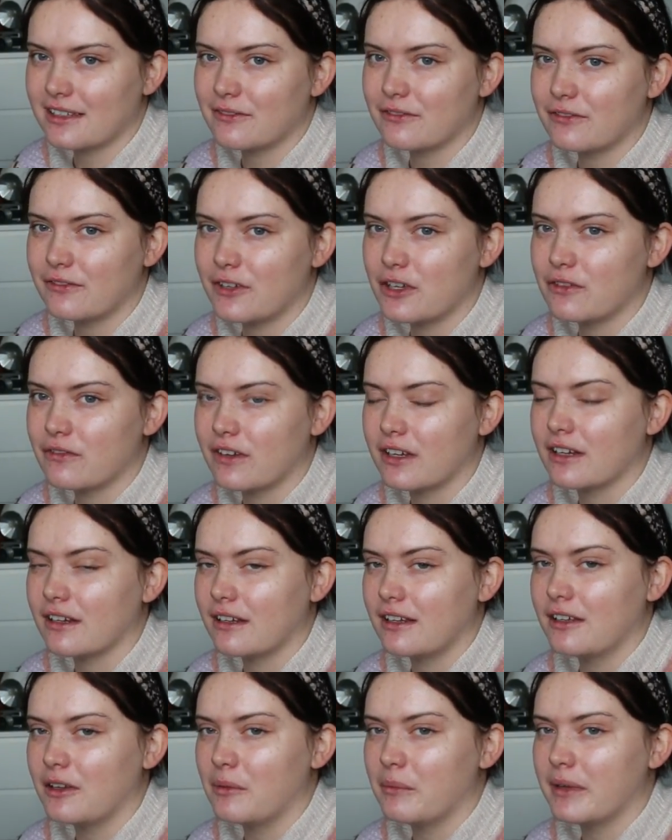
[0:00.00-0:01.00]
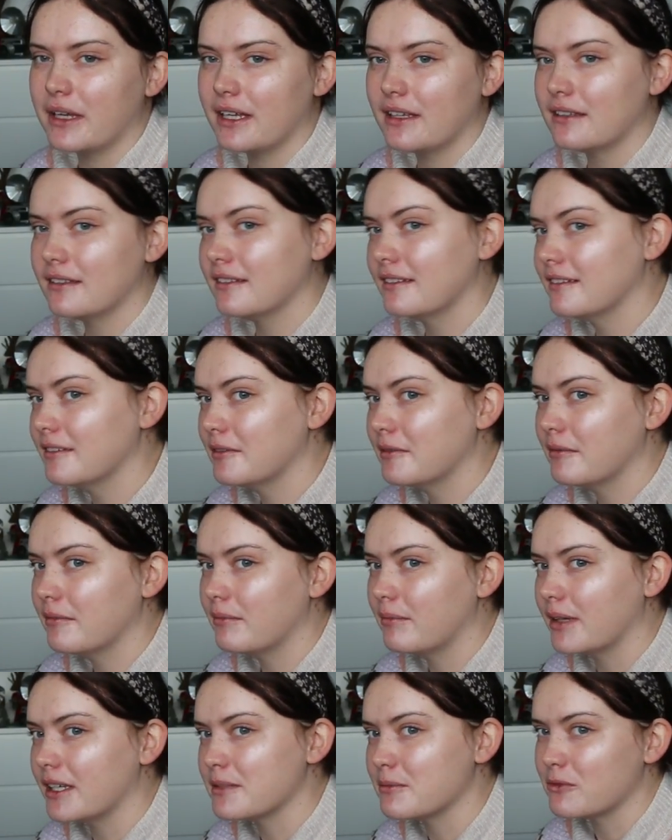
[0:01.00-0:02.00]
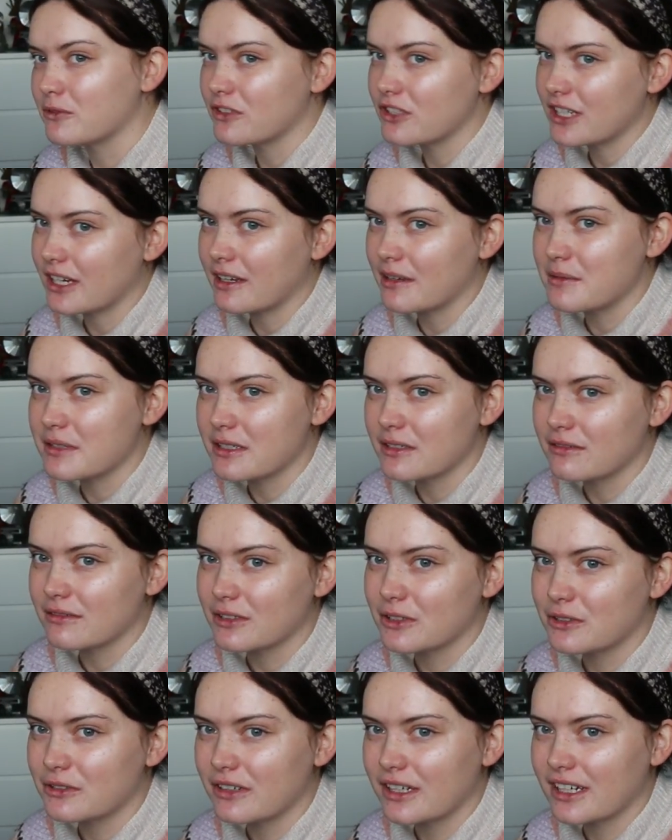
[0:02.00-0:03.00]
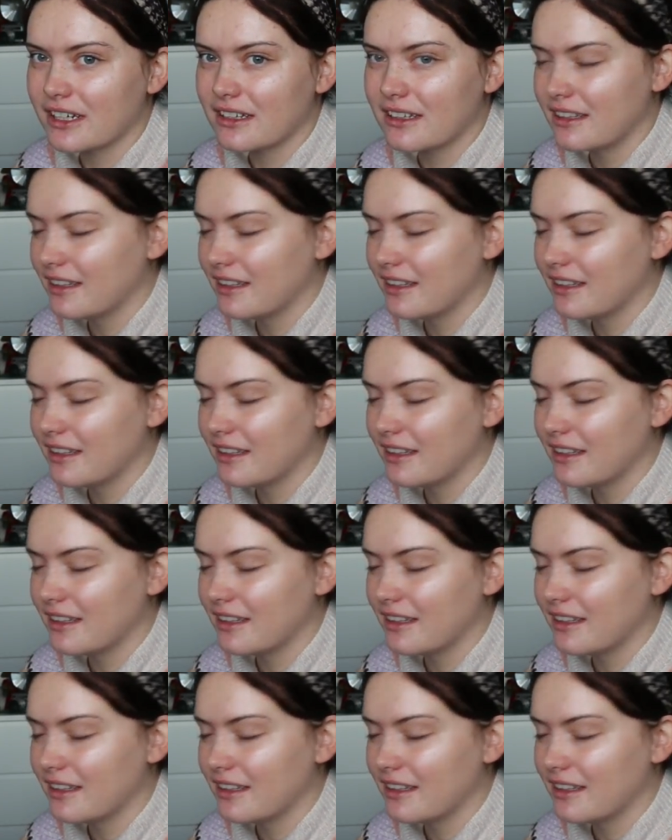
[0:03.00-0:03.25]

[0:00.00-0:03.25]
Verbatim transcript: the viewfinder a little bit, but it's more to check I'm still recording.